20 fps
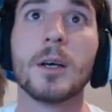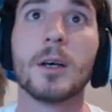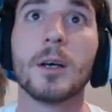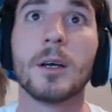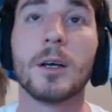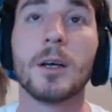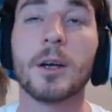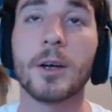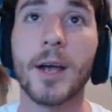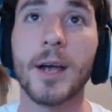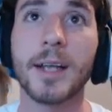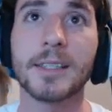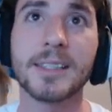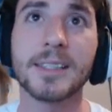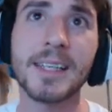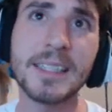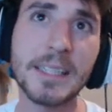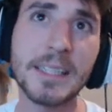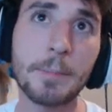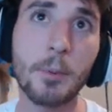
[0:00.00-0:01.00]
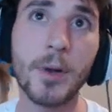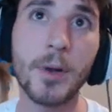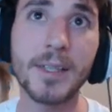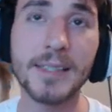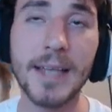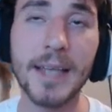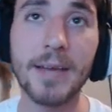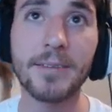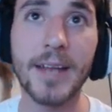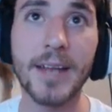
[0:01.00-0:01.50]
Alright,
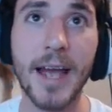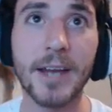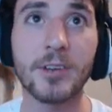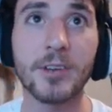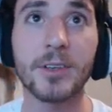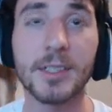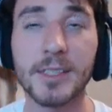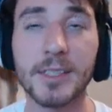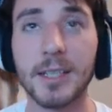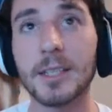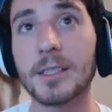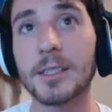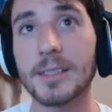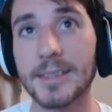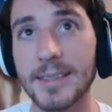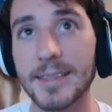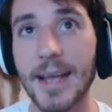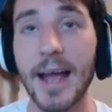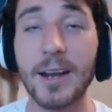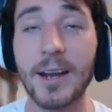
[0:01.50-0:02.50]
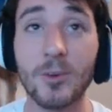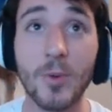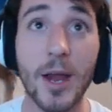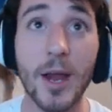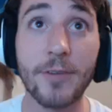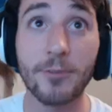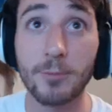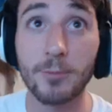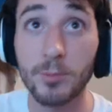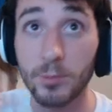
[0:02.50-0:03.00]
60.7 accuracy. It's 9 away
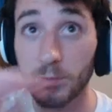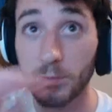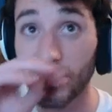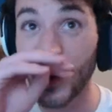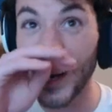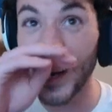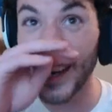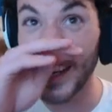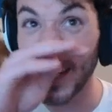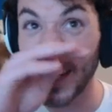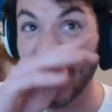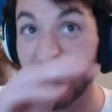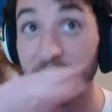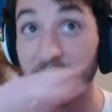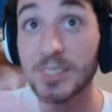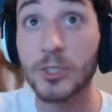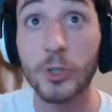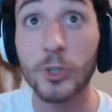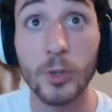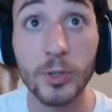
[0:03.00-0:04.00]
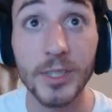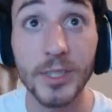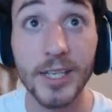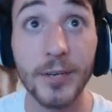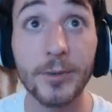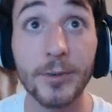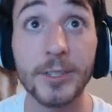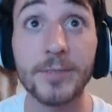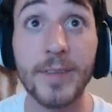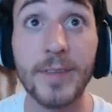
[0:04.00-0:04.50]
from what I needed. 2
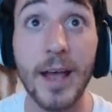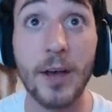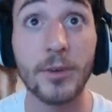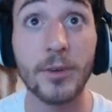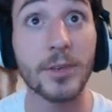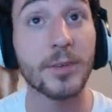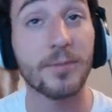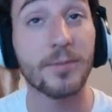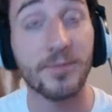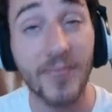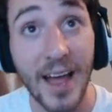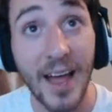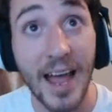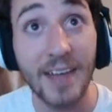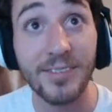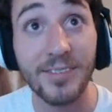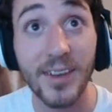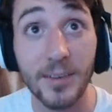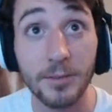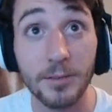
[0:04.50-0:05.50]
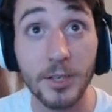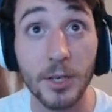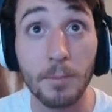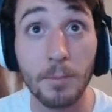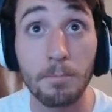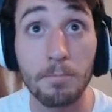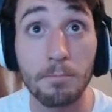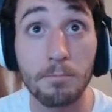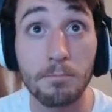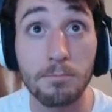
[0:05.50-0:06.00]
secrets found, 5
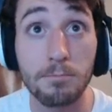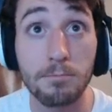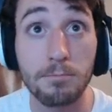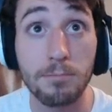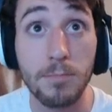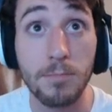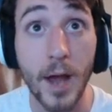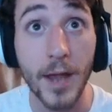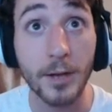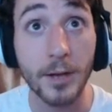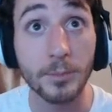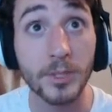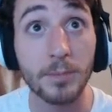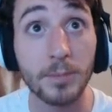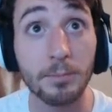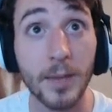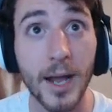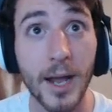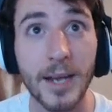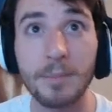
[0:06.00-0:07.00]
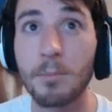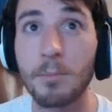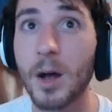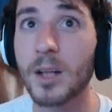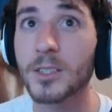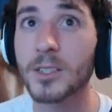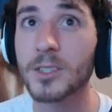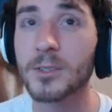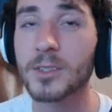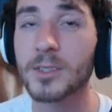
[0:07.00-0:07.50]
items combined.
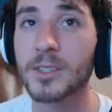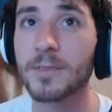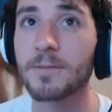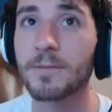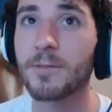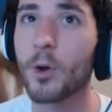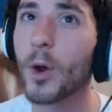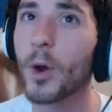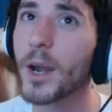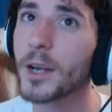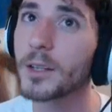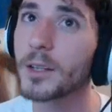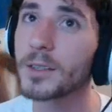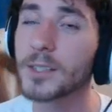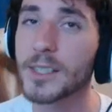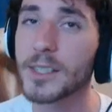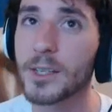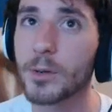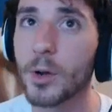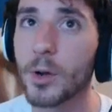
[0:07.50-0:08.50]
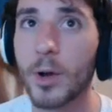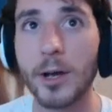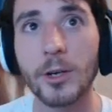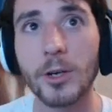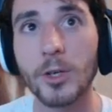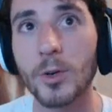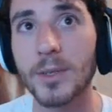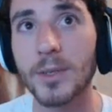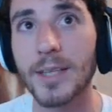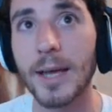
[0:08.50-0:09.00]
Monsters in void? 0. I don't
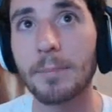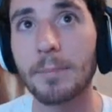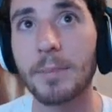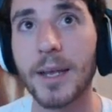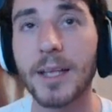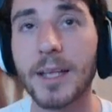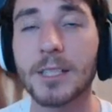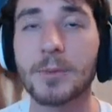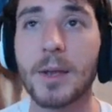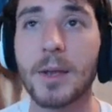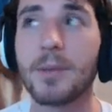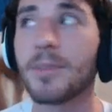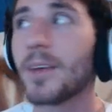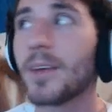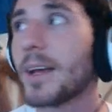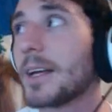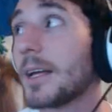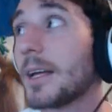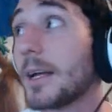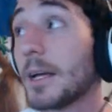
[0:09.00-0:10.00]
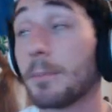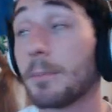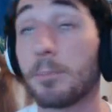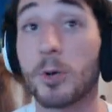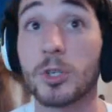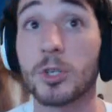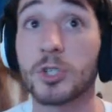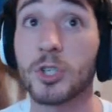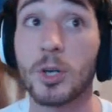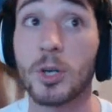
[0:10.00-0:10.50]
know what that means. Maybe if I could
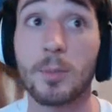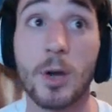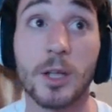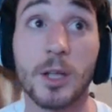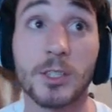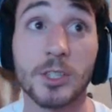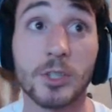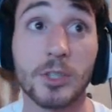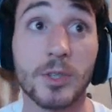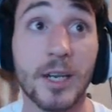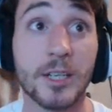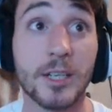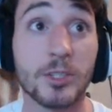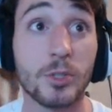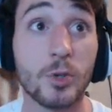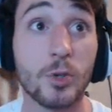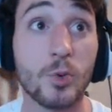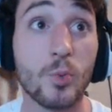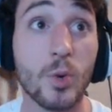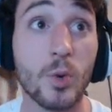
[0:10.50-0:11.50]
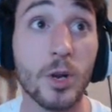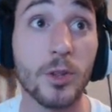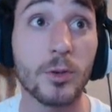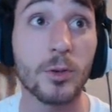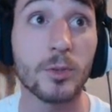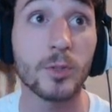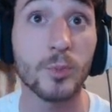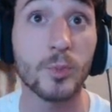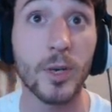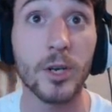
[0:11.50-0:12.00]
push a monster into one of
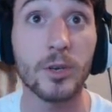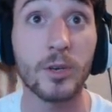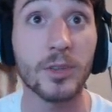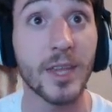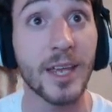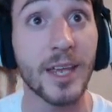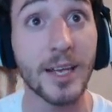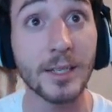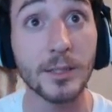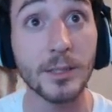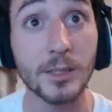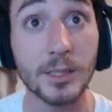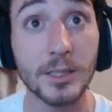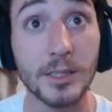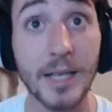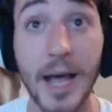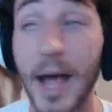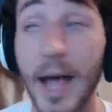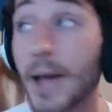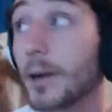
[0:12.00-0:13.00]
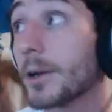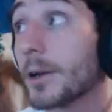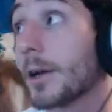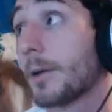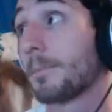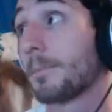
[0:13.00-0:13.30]
those weird things? I don't know.